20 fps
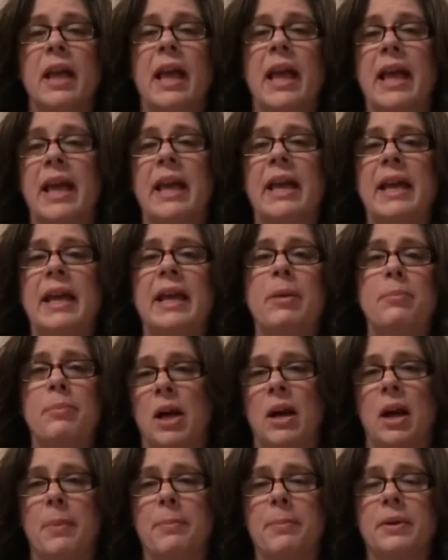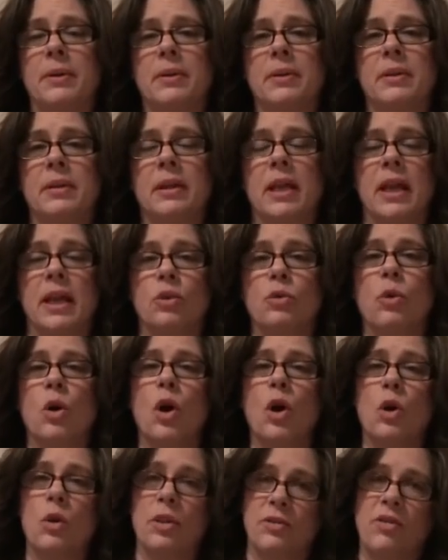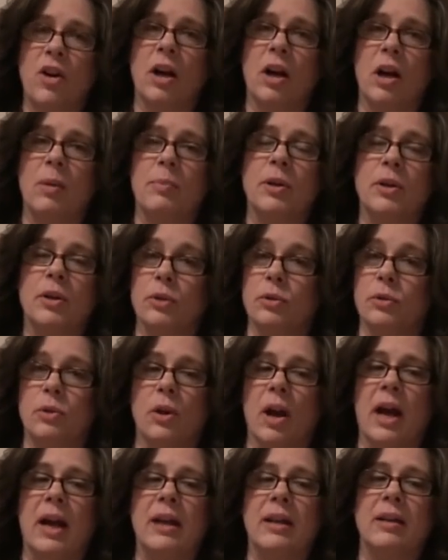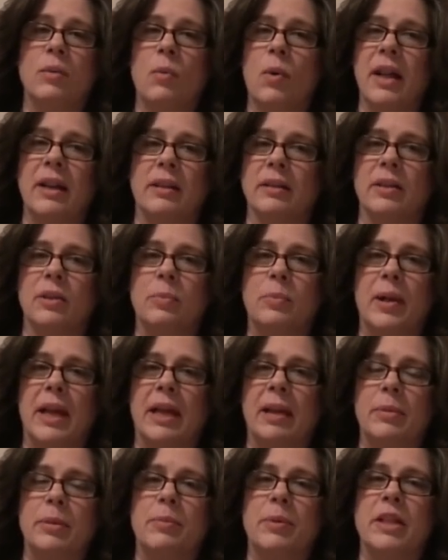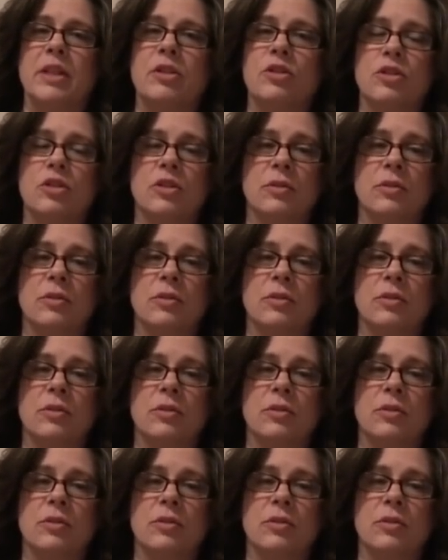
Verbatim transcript: Hey, buck up grow the fuck up, you crying, whining little baby bitch.